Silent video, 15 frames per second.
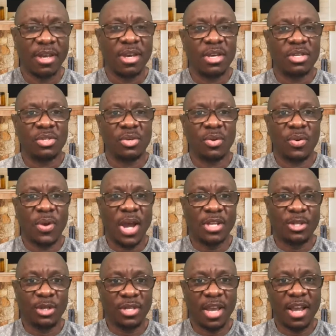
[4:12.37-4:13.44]
So I
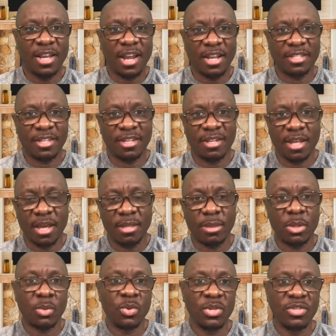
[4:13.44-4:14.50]
just highlighted that the
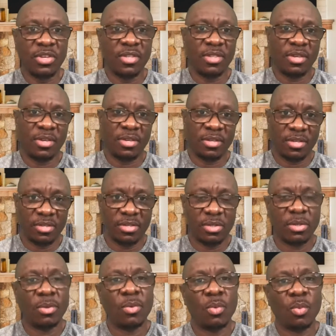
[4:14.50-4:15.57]
reason is,
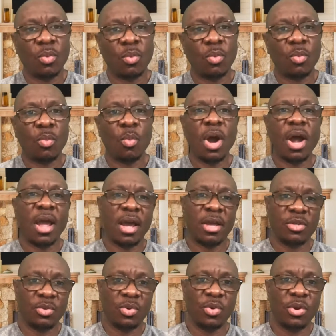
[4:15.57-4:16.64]
why are
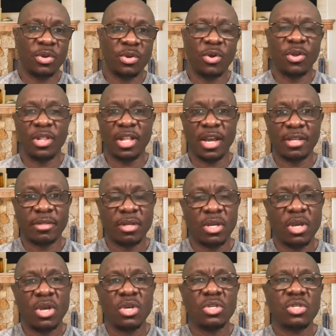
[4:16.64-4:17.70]
you going online?
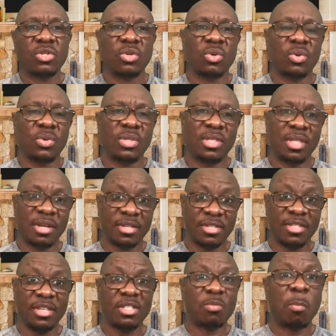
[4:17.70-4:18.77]
So there is
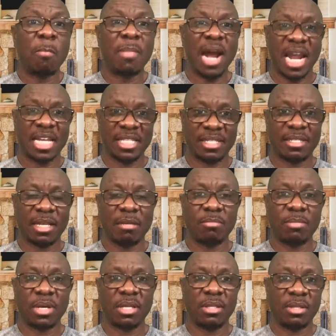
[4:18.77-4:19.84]
this mind
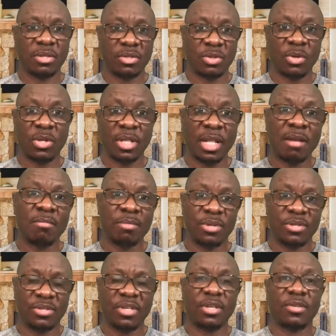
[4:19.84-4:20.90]
about this online
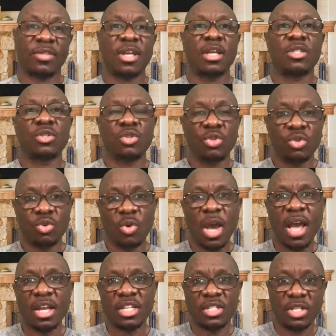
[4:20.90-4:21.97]
business that you
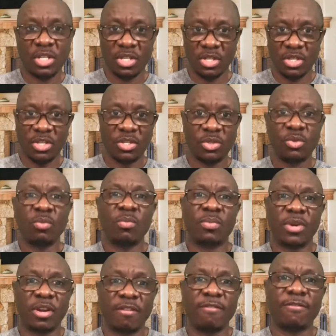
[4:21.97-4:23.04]
actually need to
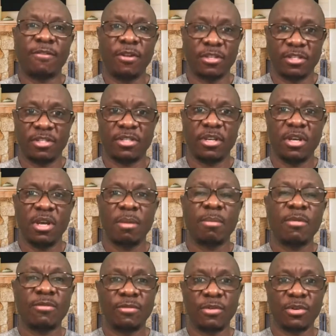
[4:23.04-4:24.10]
break first
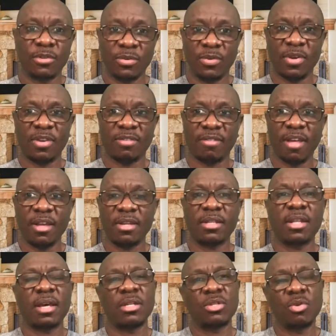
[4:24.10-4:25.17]
before you get started.
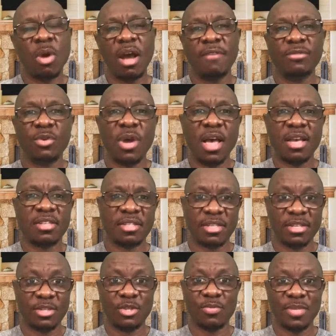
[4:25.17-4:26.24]
And you have to answer
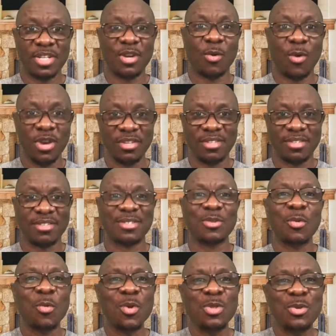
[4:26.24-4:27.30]
so many questions. So
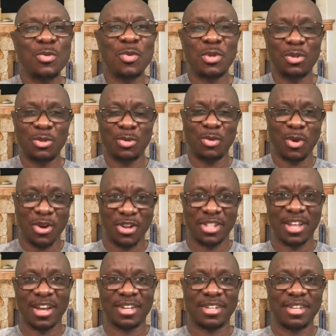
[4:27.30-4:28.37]
what do you want to do
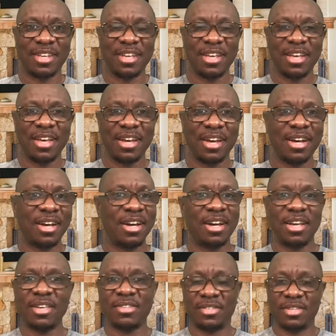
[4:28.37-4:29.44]
online?
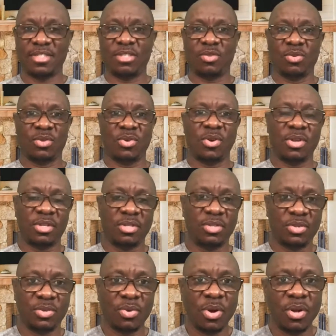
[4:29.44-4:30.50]
Is it you're going
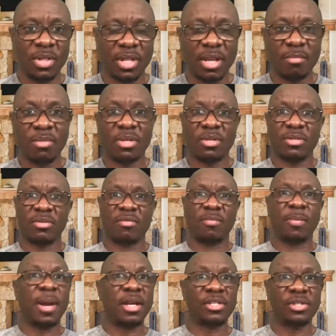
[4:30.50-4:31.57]
into online because you're
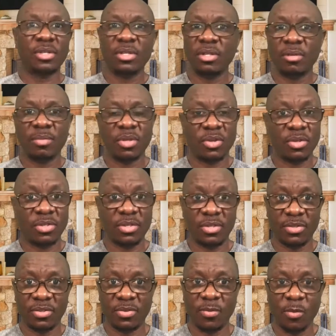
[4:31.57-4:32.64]
passionate or because it is
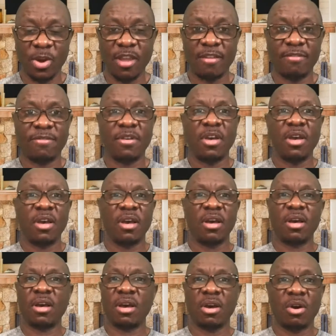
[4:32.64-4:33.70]
the rave
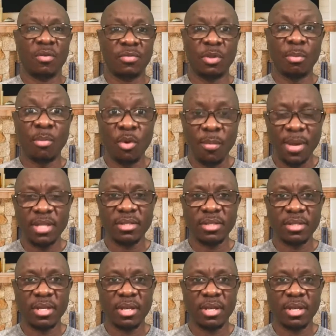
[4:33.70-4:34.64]
of the moment?